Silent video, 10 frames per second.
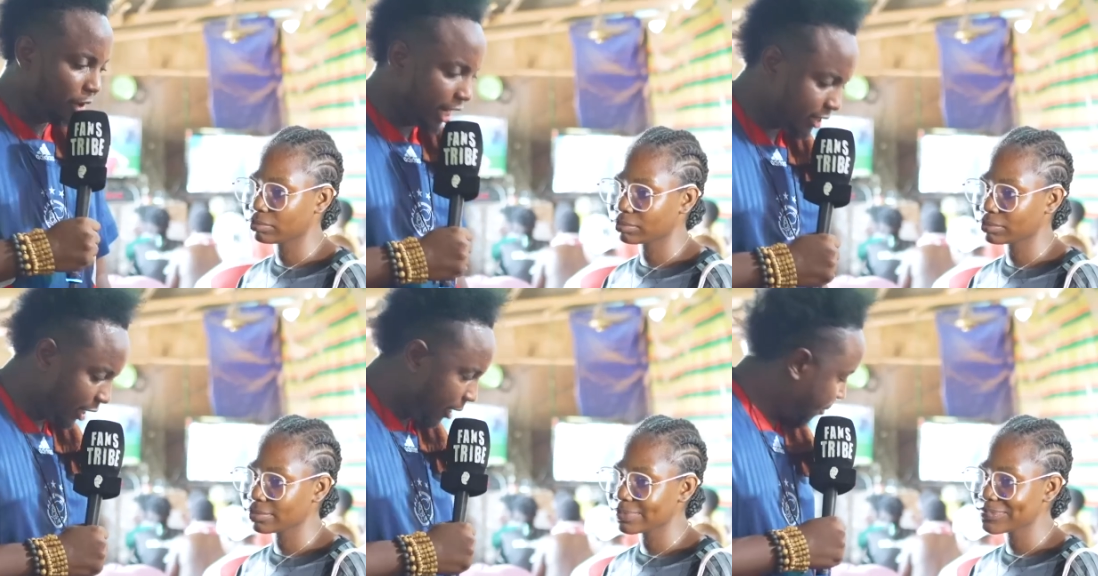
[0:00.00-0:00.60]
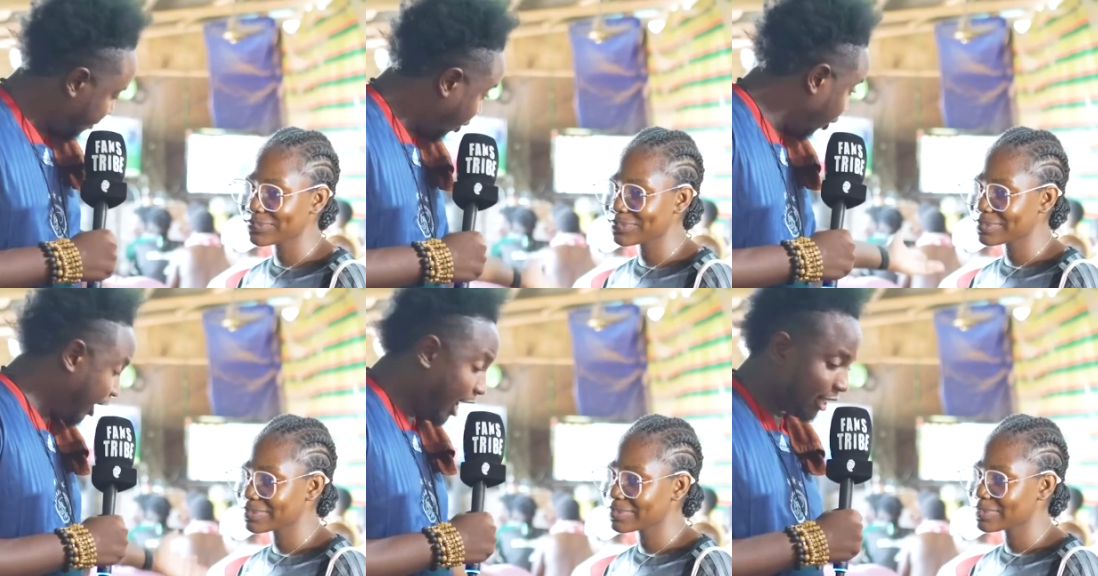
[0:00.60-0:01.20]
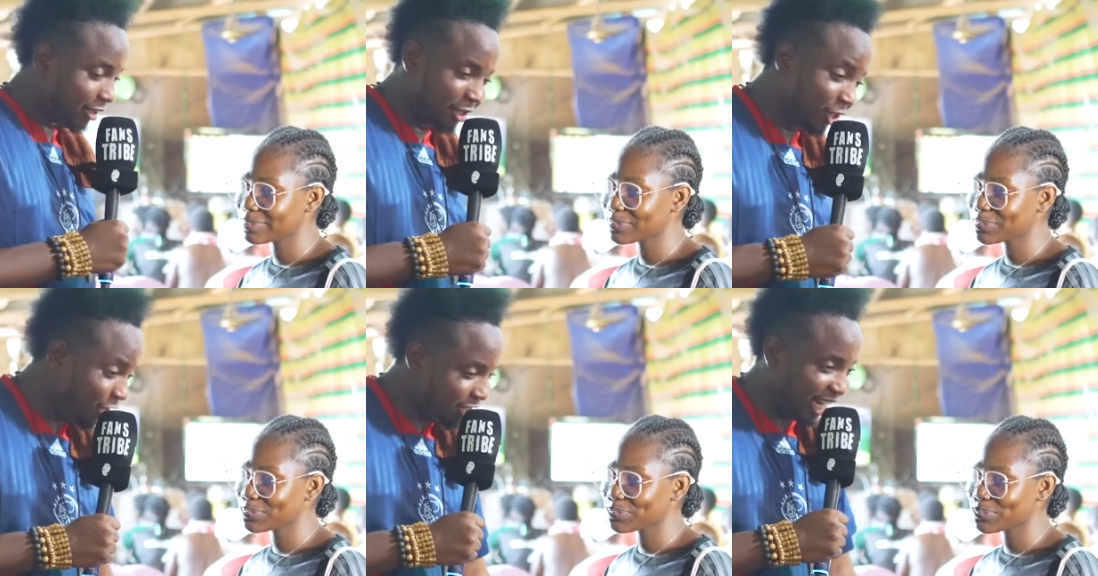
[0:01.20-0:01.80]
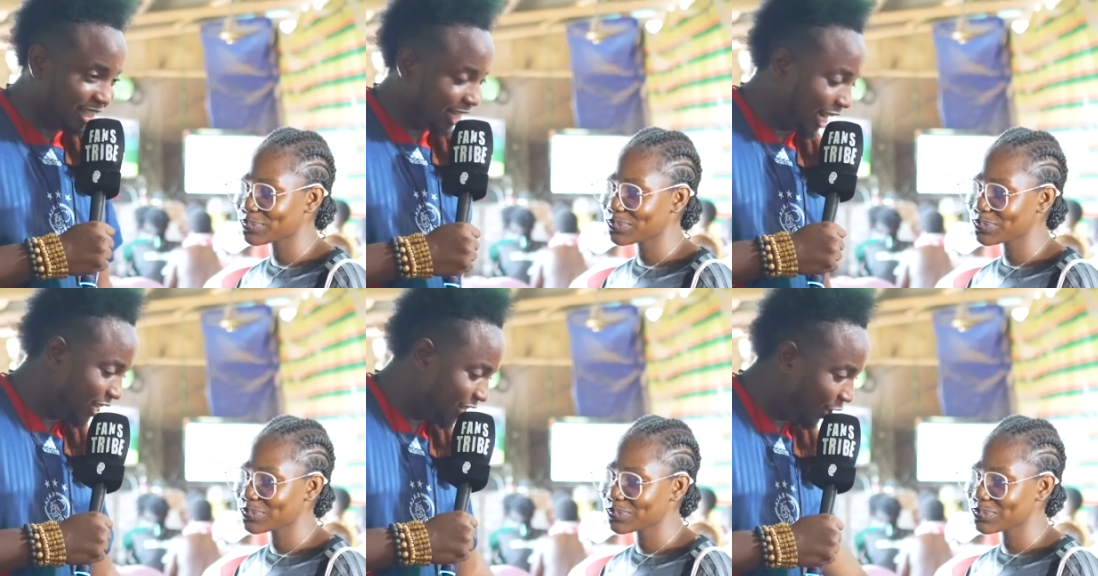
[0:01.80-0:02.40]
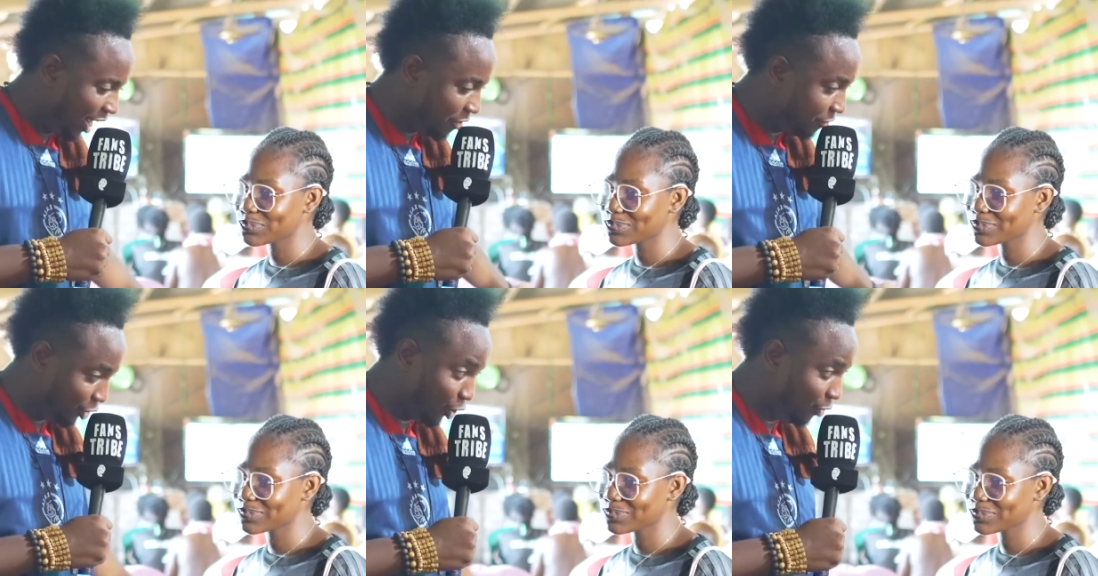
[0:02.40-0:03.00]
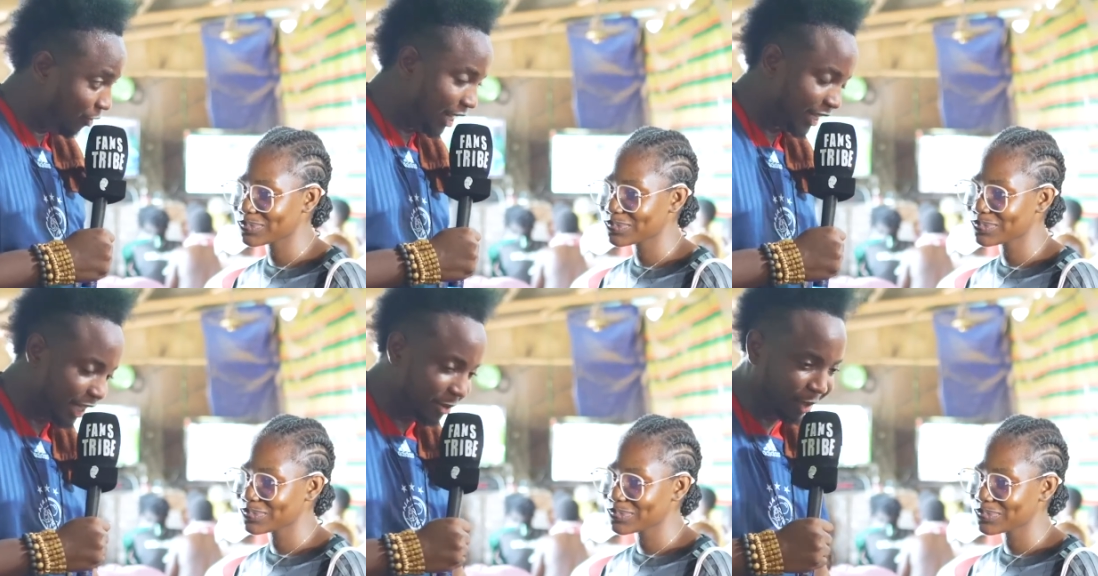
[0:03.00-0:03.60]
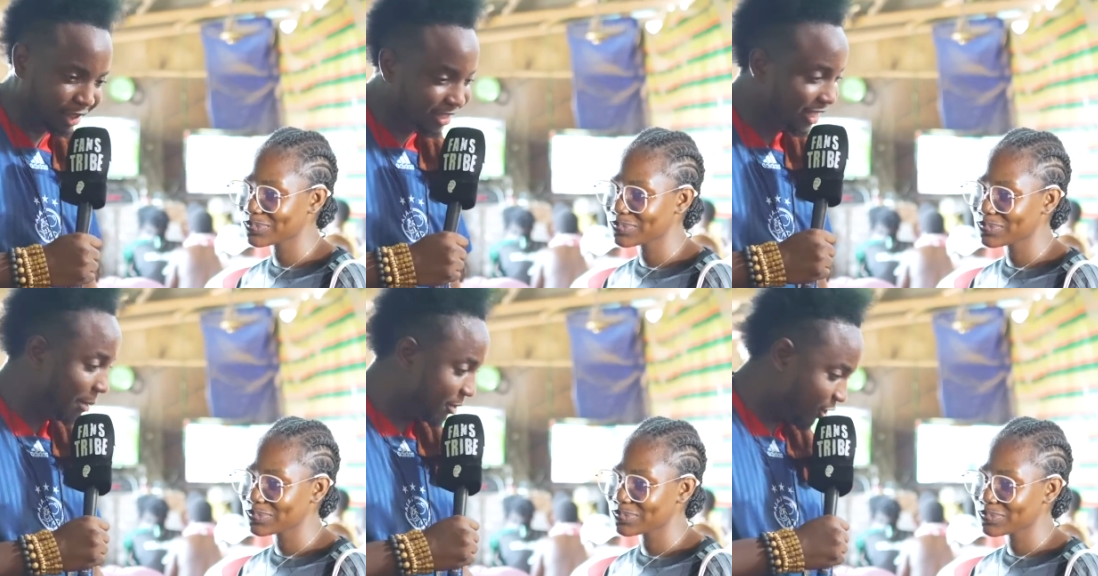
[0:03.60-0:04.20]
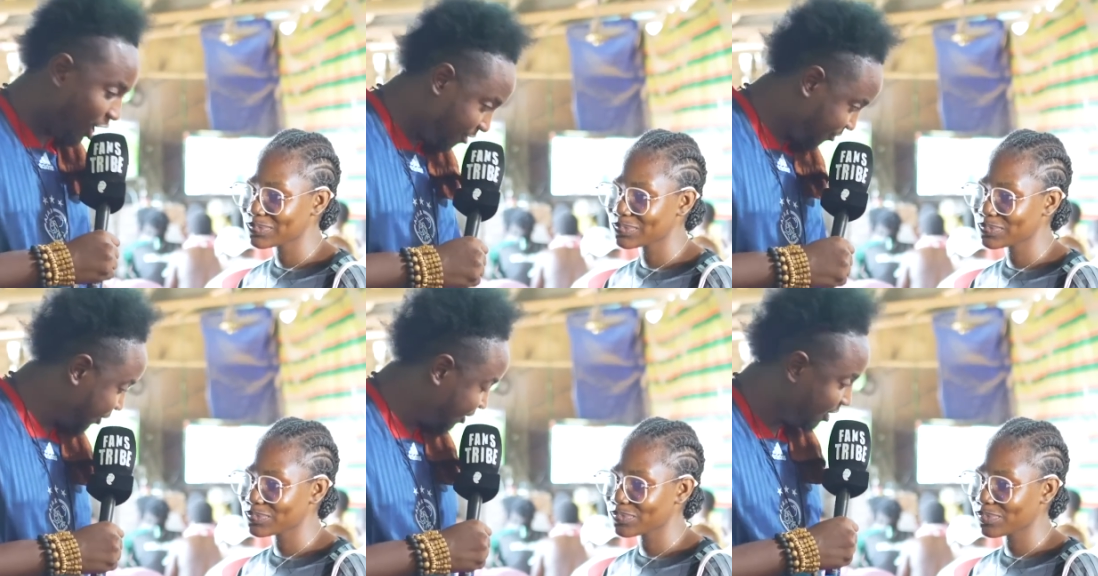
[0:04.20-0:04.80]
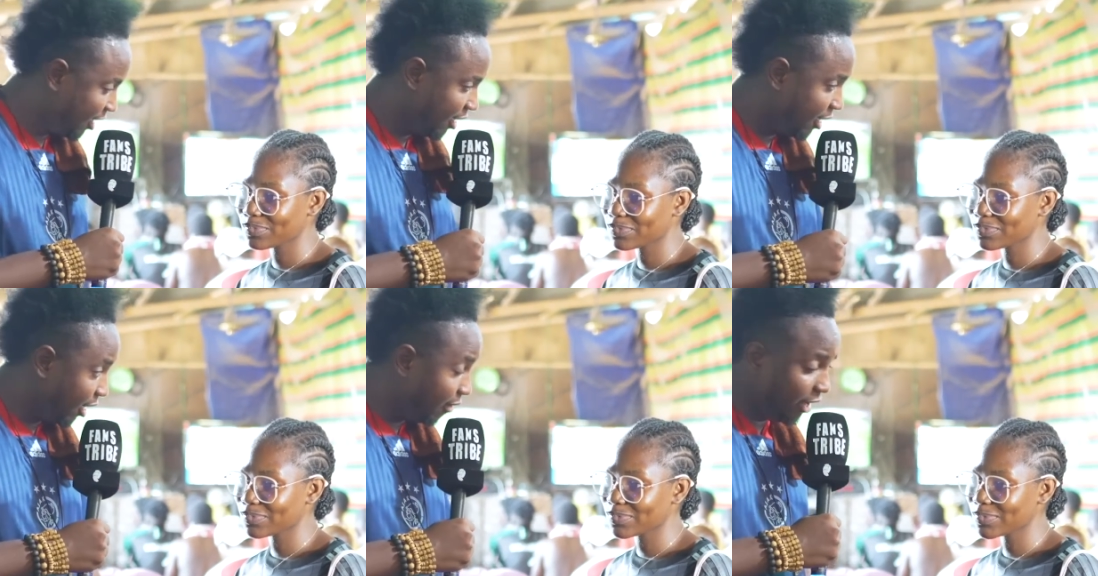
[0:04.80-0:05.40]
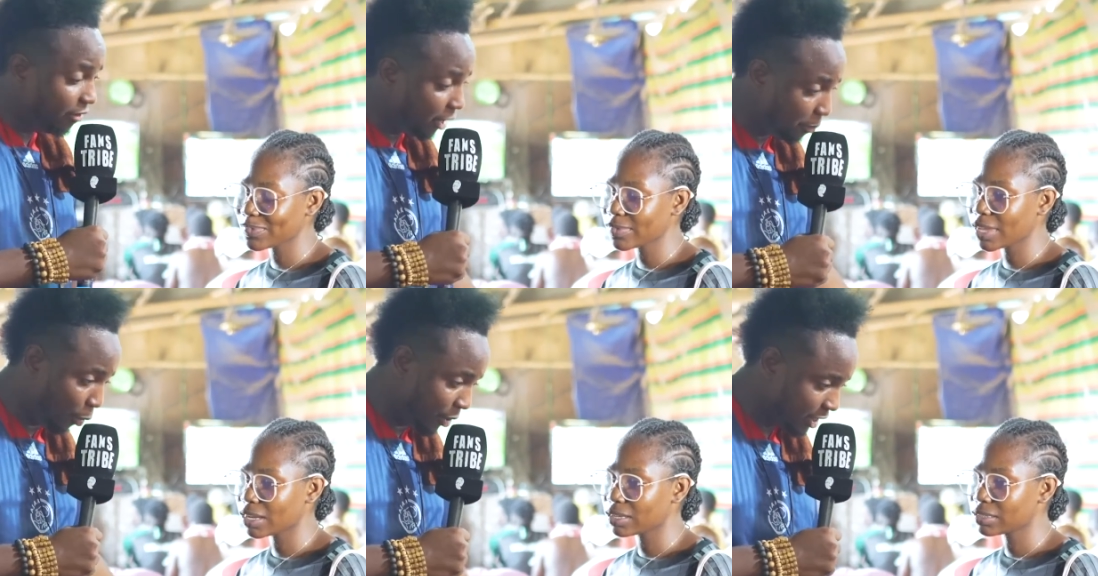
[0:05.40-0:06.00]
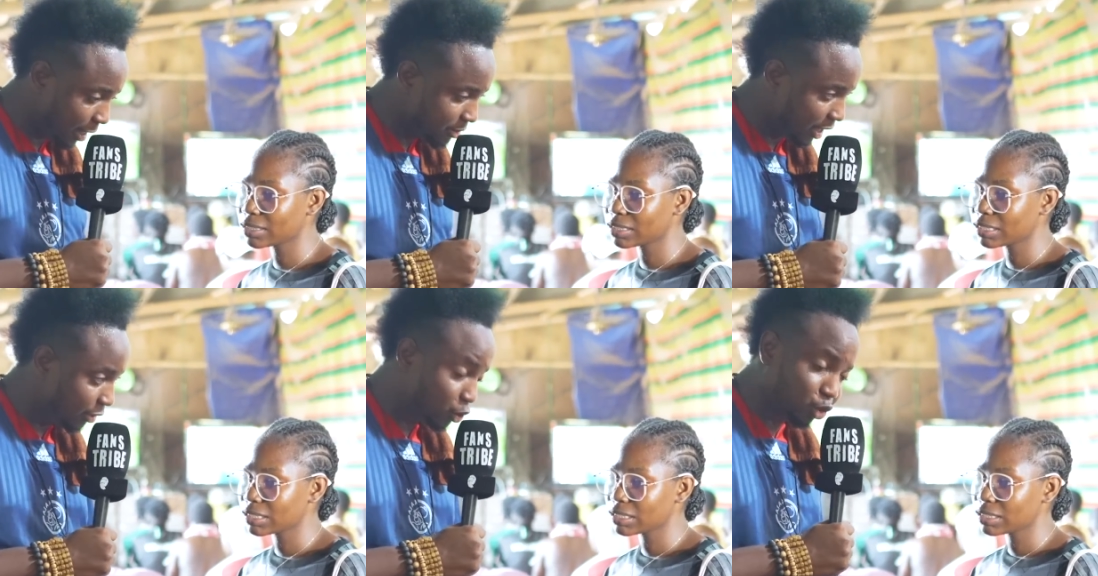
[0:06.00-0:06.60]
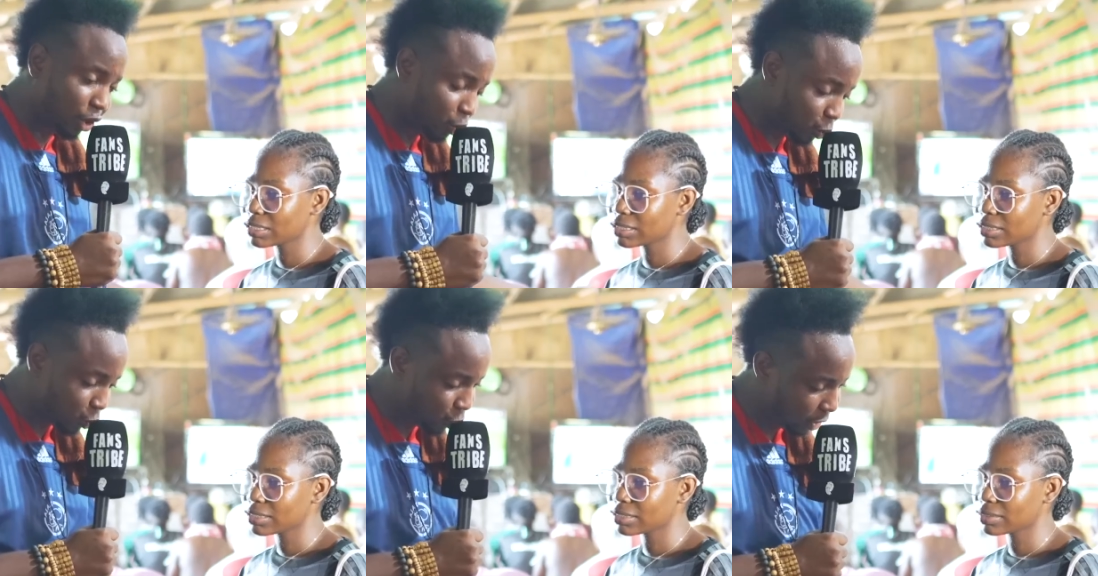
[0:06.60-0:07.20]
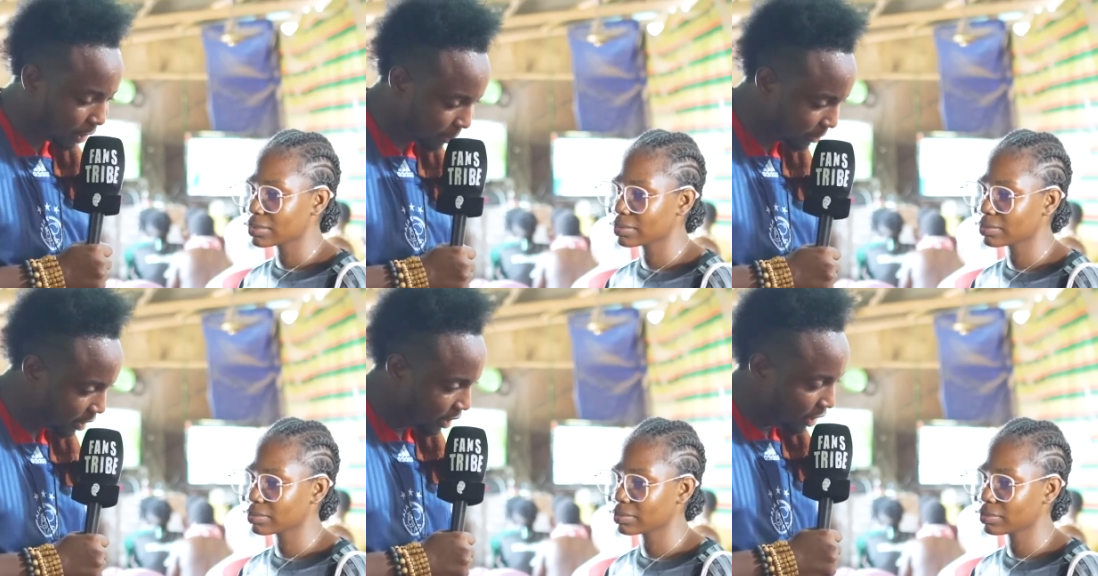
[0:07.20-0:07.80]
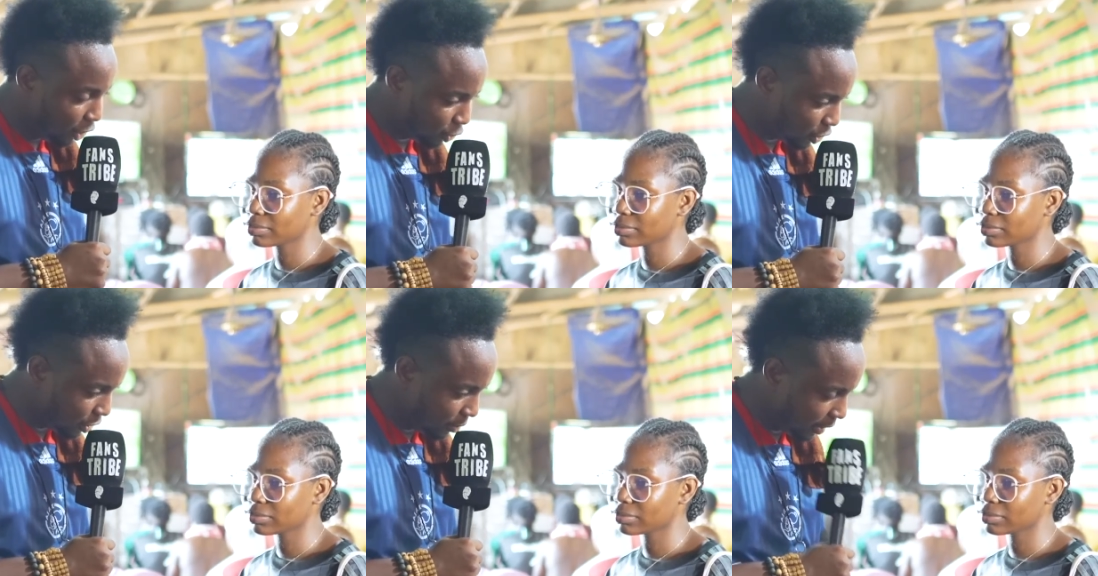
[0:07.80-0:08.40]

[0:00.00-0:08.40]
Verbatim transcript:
Speaker 1: All right, um, another, it just did like saying Anfield all over again, but this time it's not Anfield. A very, very poor West Ham side, two zero to two two. Um, your thoughts on the